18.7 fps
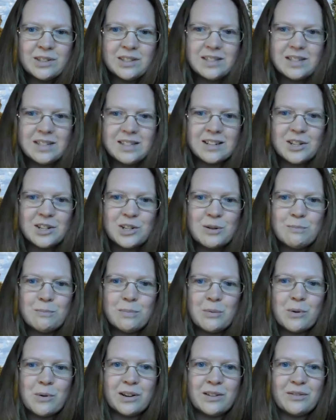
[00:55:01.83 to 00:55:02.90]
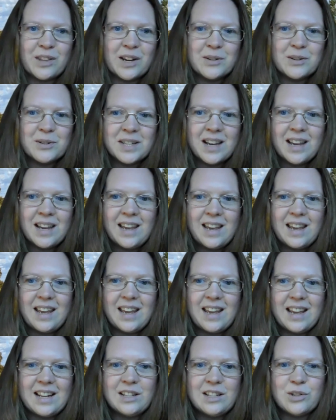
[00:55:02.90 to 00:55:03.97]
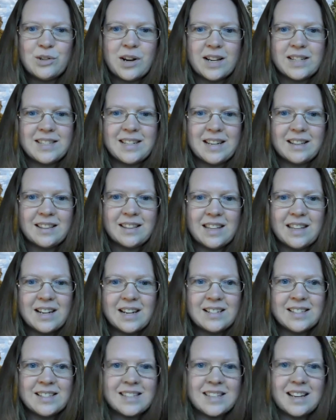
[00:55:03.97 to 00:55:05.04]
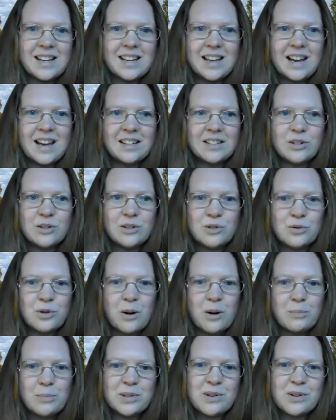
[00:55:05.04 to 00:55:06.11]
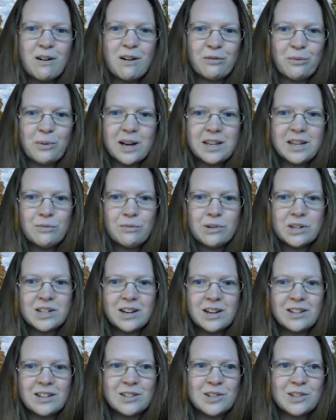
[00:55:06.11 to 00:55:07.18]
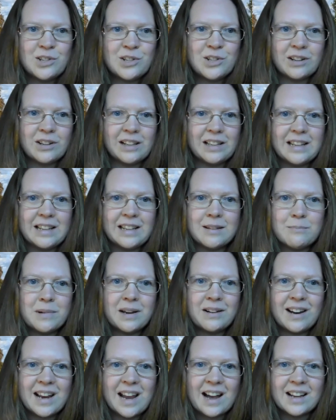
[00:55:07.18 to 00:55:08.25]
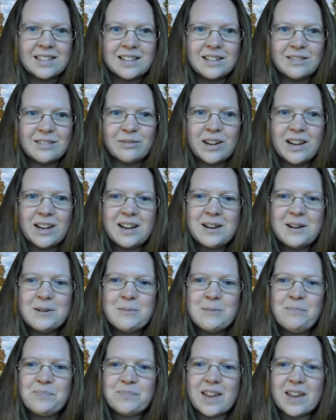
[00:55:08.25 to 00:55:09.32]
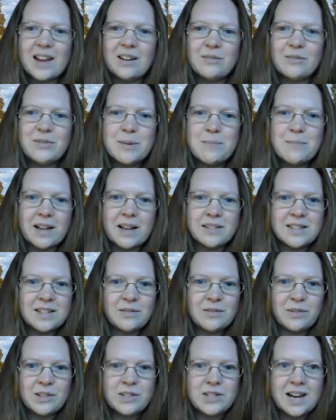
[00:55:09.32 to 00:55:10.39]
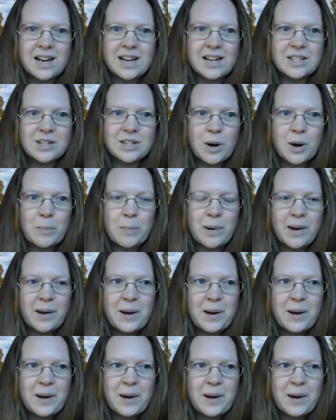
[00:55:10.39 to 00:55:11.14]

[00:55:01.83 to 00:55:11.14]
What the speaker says: discussion be one of those interesting things that then drops off when you return to juggling the myriad of demands of your day job.